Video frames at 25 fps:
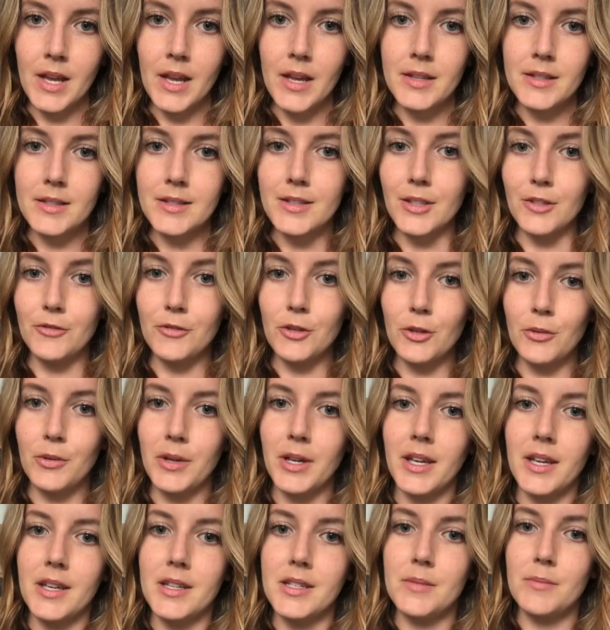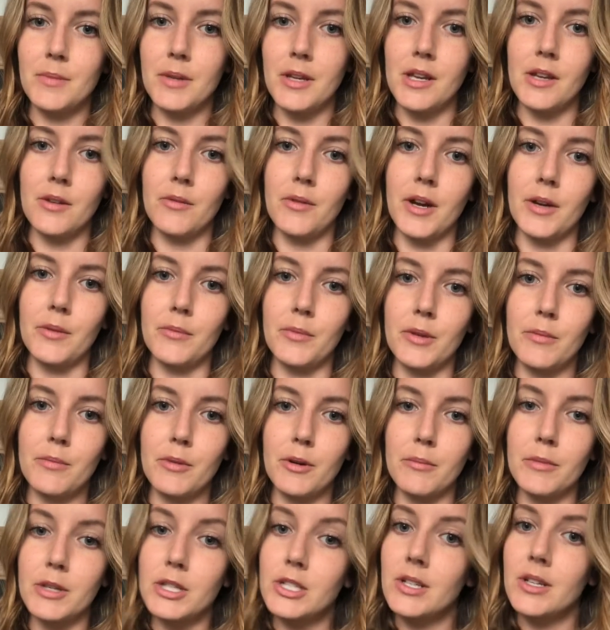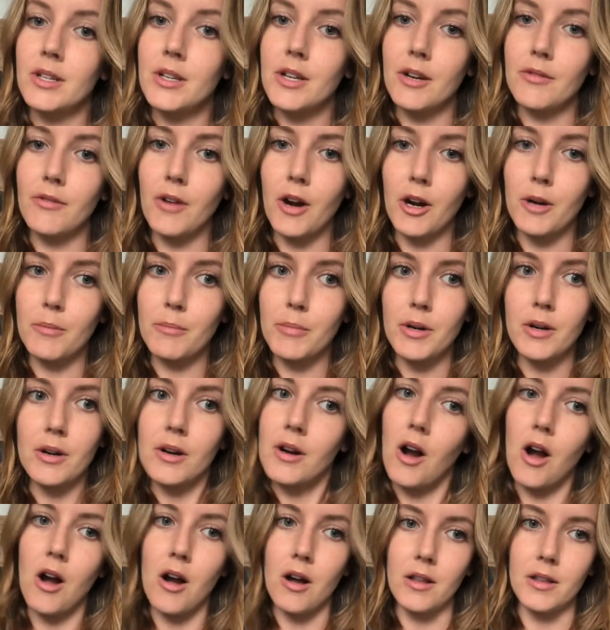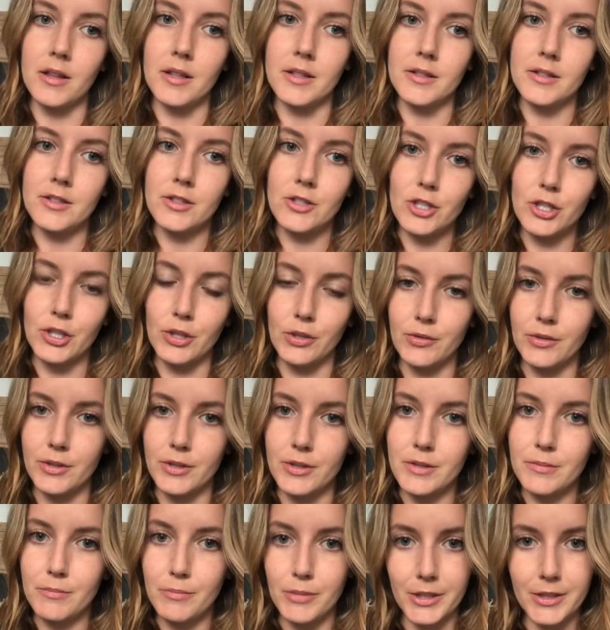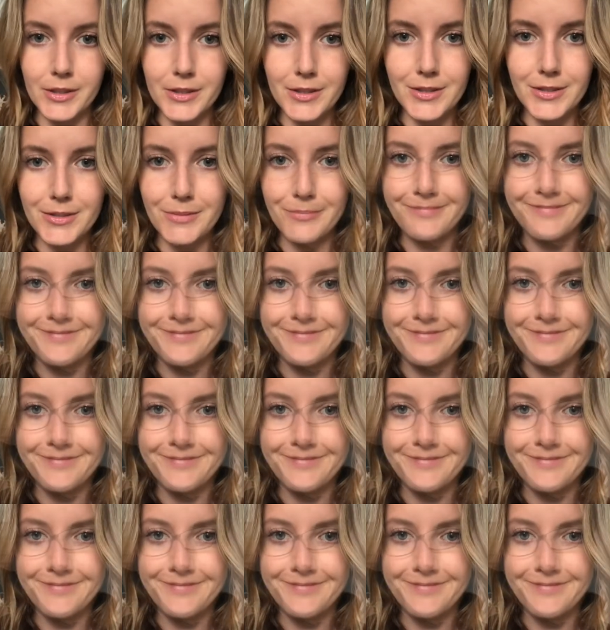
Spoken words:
Silverwing is being read with permission of HarperCollins Children's Books.